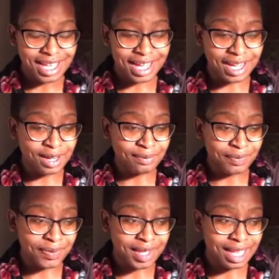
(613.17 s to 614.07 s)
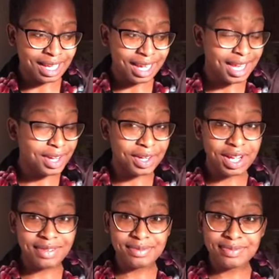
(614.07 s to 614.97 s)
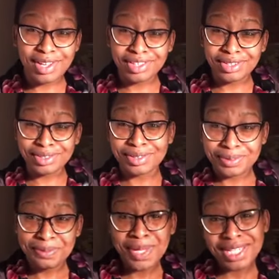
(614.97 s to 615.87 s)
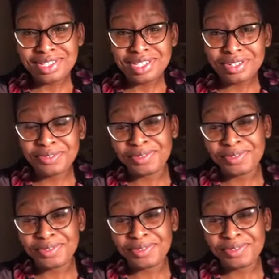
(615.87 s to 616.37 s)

And here comes my little pitch